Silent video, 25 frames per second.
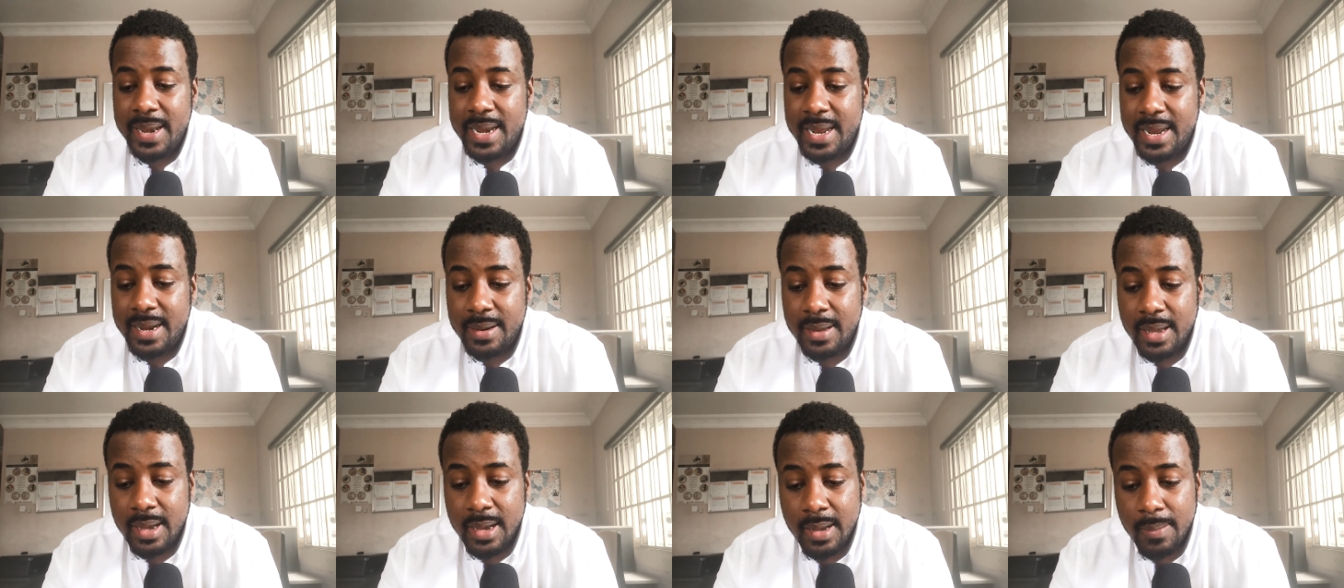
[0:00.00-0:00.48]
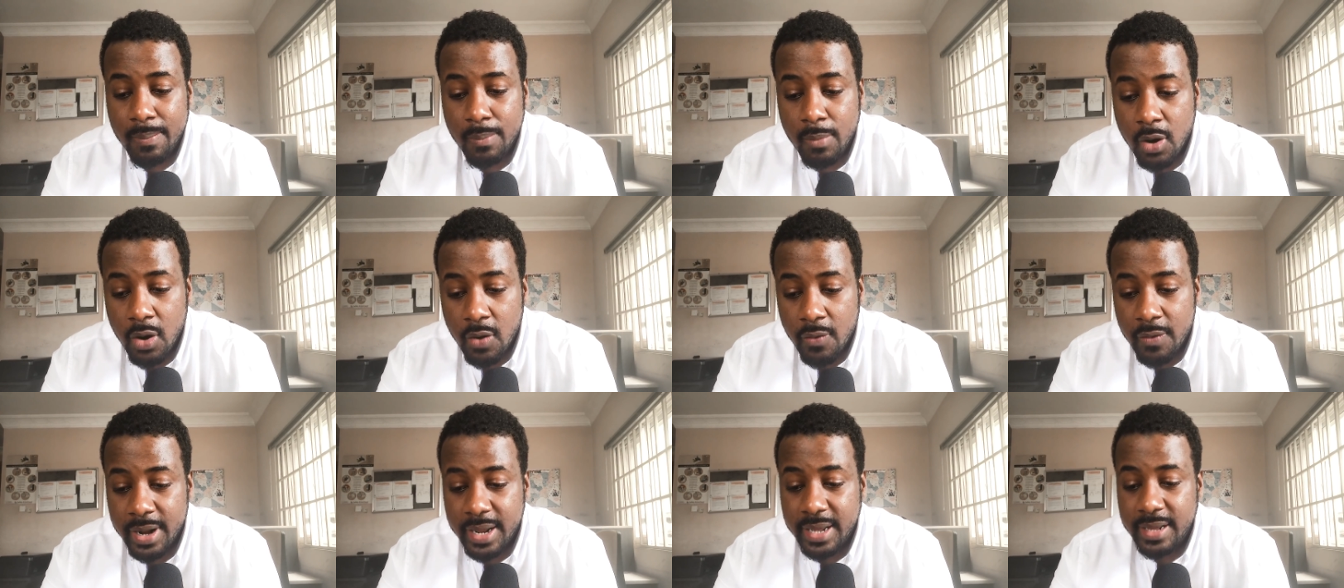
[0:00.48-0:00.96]
and then
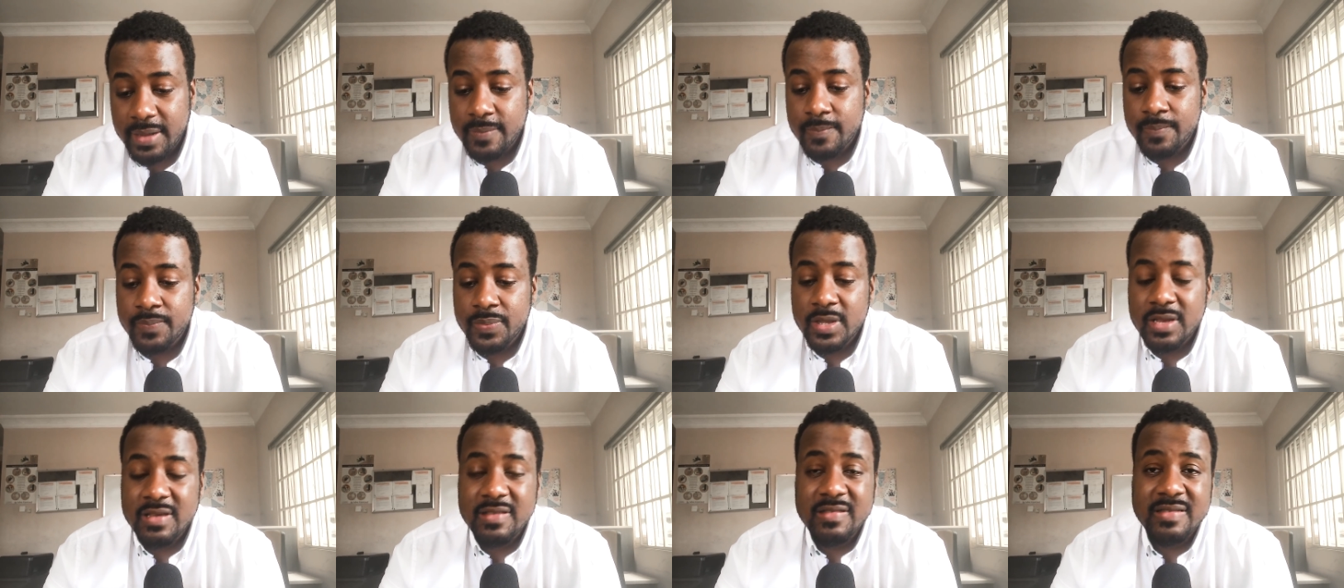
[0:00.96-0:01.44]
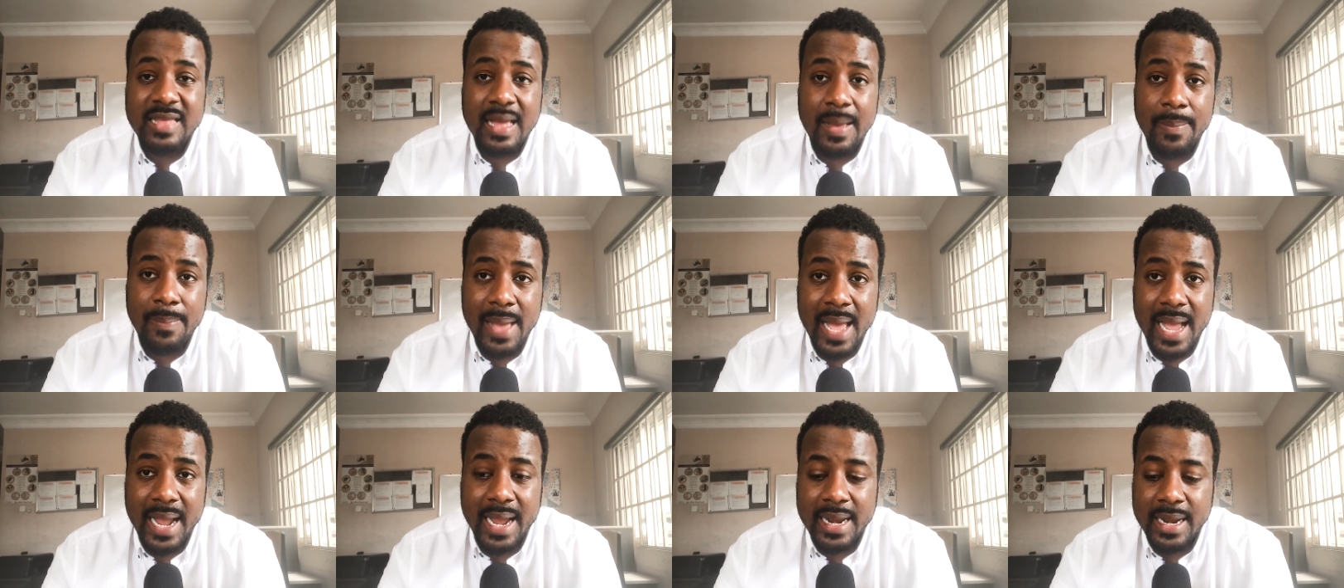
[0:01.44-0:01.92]
Murray
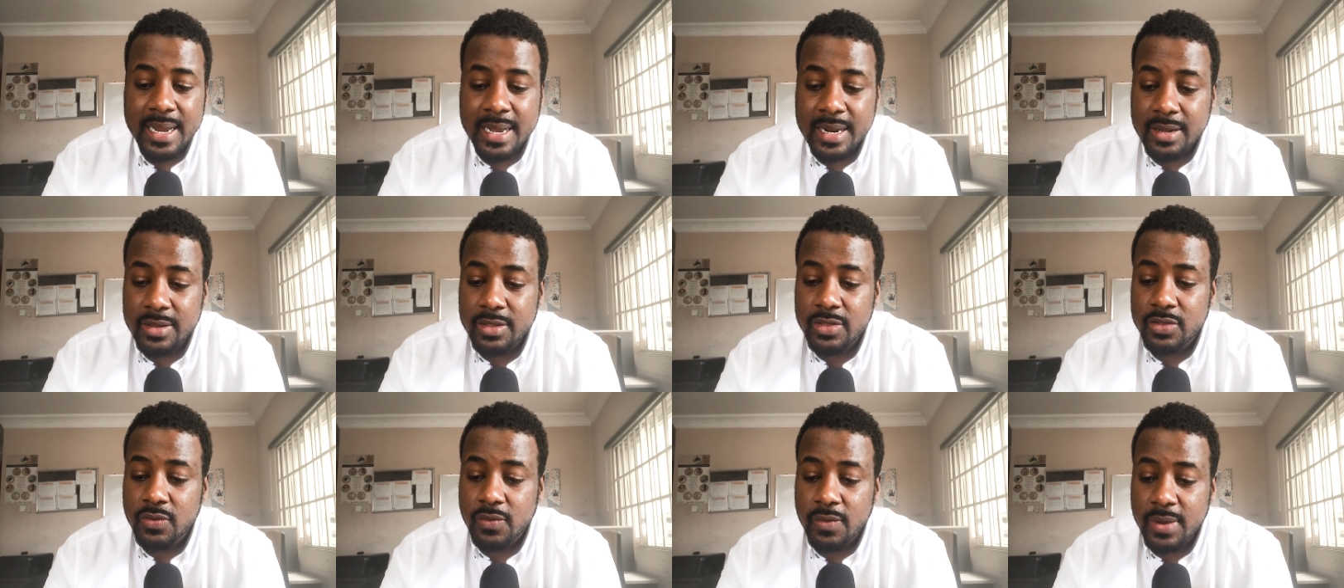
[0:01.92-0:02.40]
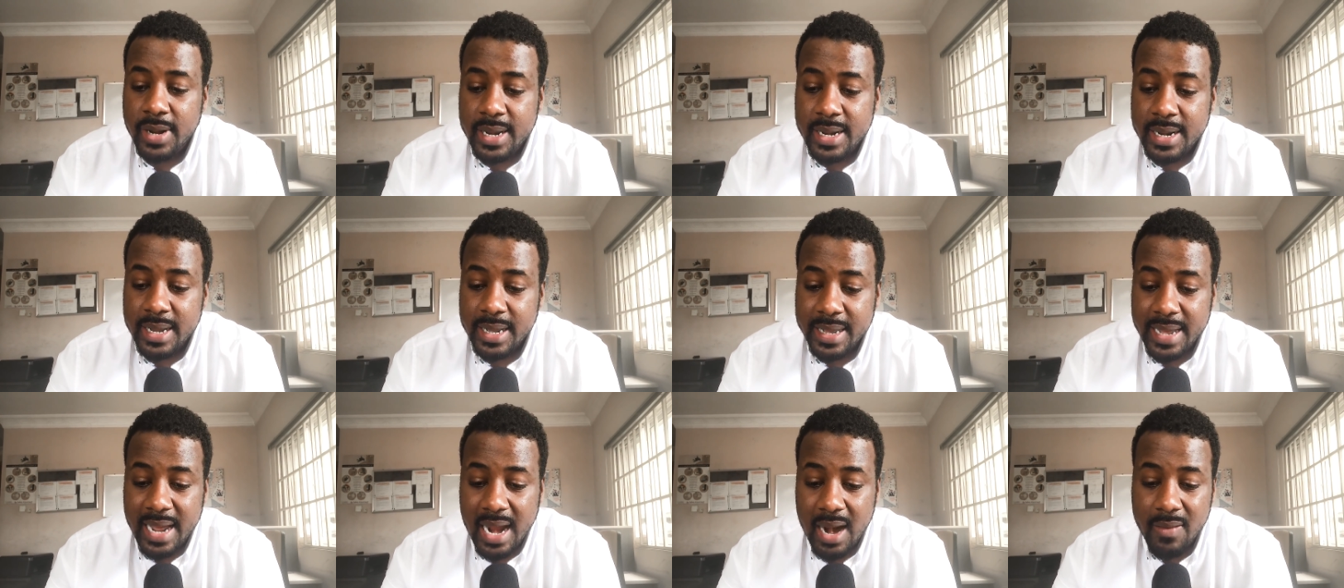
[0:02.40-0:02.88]
stepped back and hit a three, and
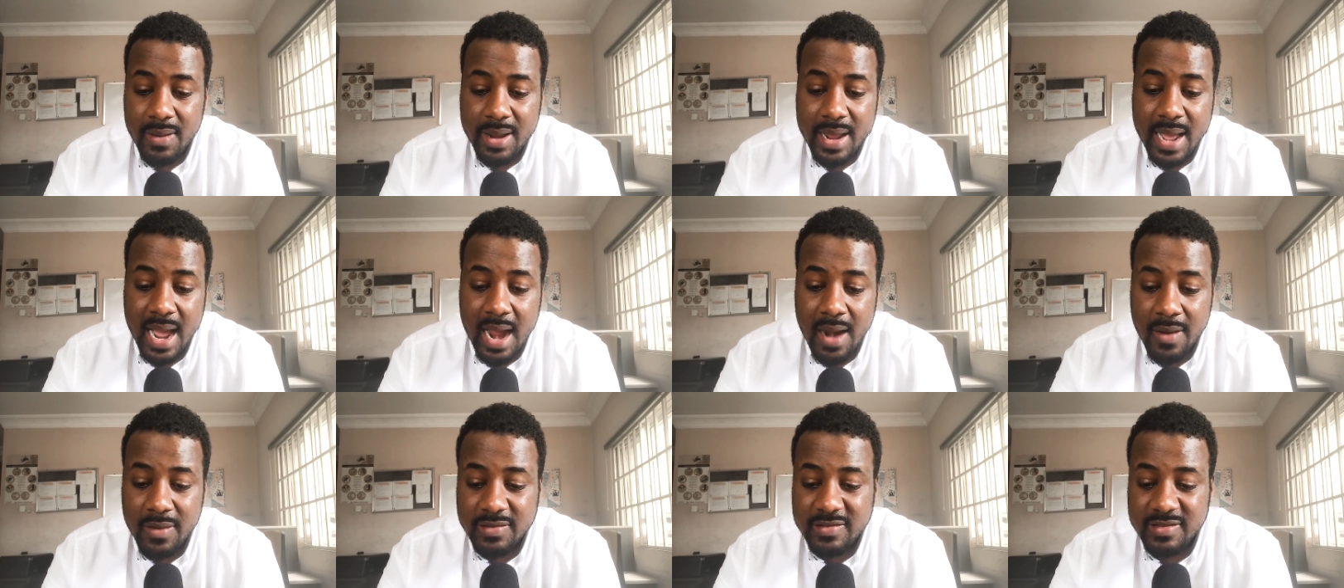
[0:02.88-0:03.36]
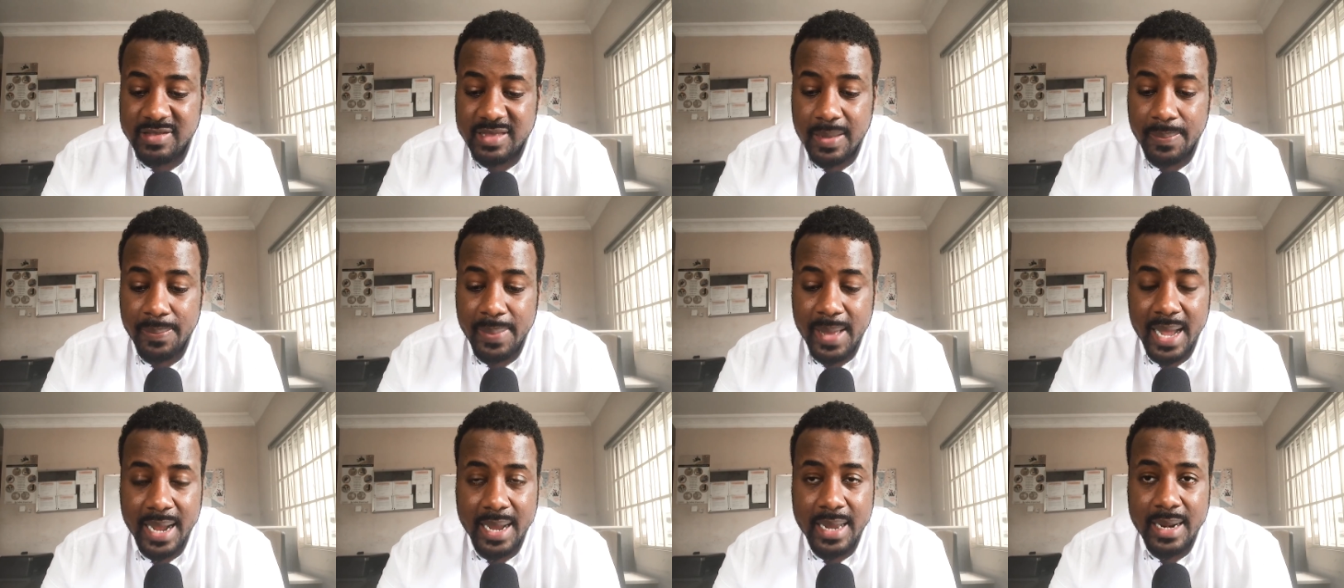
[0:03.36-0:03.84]
then Gary Harris
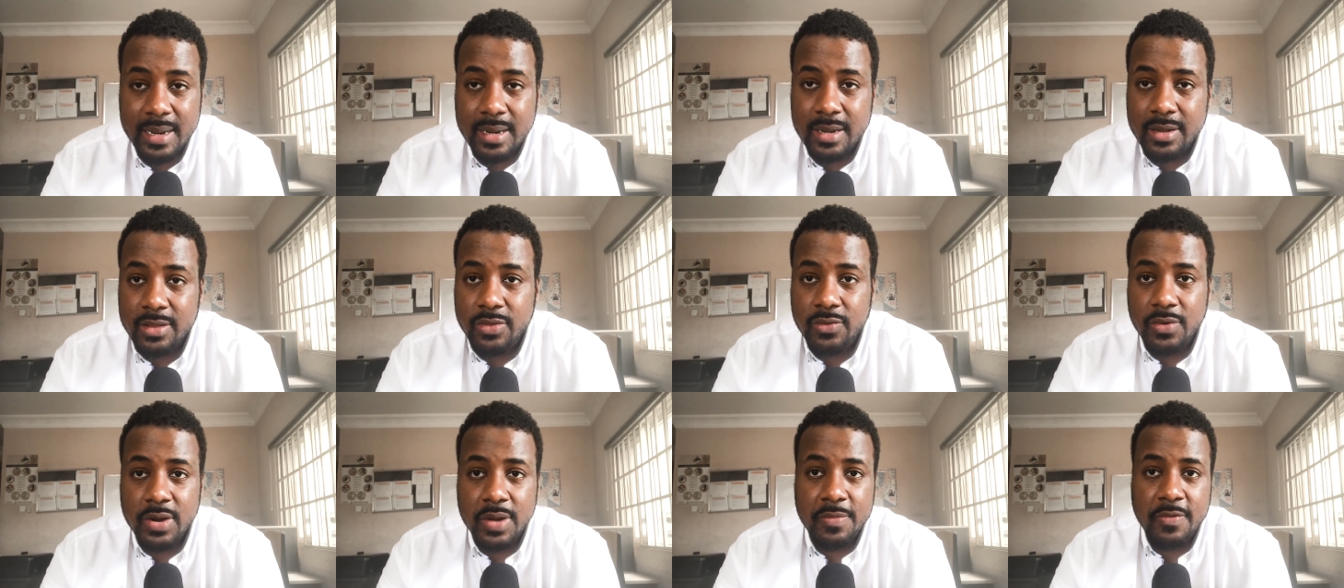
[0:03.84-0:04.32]
stepped back and hit a three,